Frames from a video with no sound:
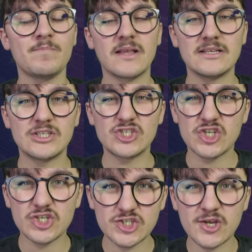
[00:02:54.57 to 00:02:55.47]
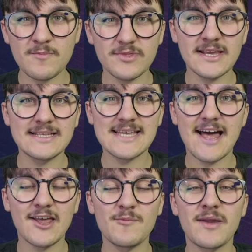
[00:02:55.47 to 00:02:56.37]
there's just something
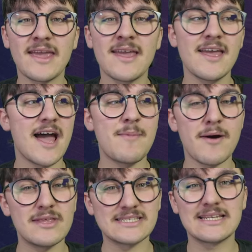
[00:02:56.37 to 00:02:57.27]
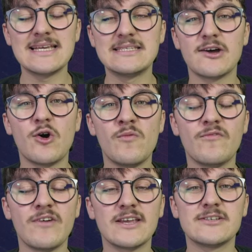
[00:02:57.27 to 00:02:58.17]
telling me about this Leeds at home
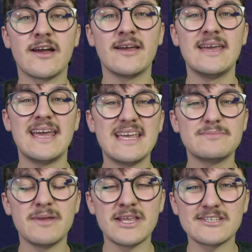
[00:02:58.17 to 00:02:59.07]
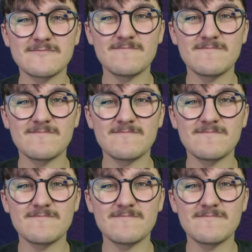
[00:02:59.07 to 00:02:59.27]
fixture. His minutes